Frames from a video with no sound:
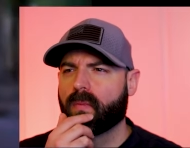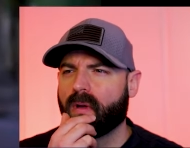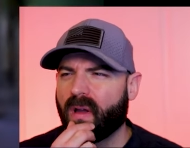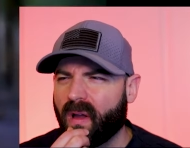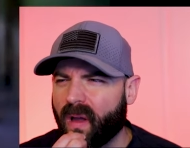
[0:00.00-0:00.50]

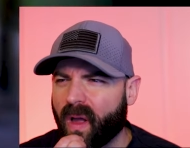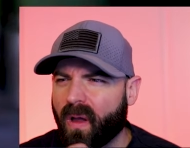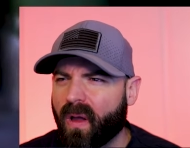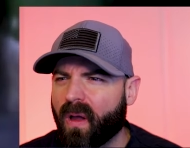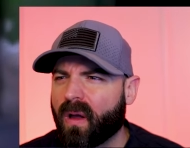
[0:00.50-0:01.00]

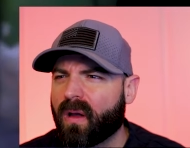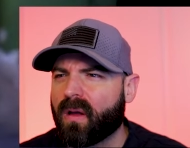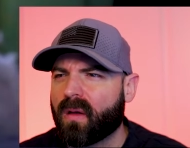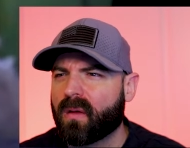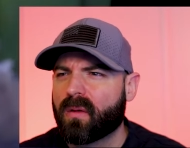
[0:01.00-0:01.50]

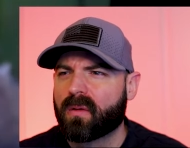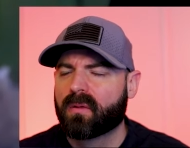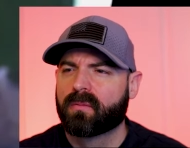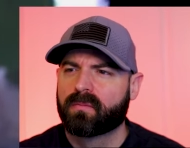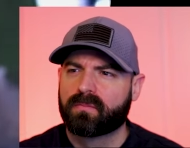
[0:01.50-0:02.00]

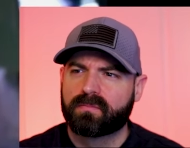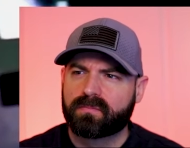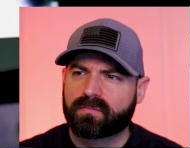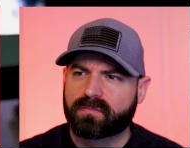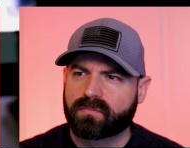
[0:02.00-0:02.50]

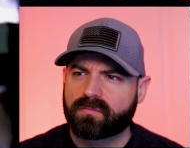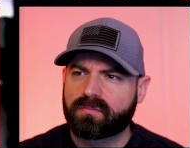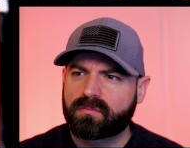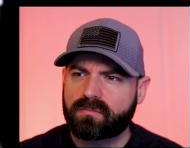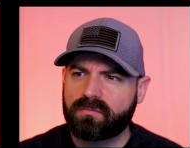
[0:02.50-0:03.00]

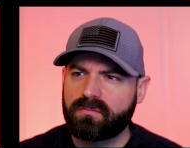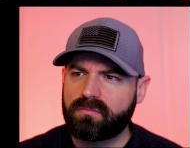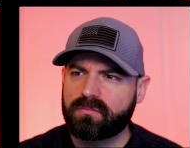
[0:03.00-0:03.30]
Nothing is said.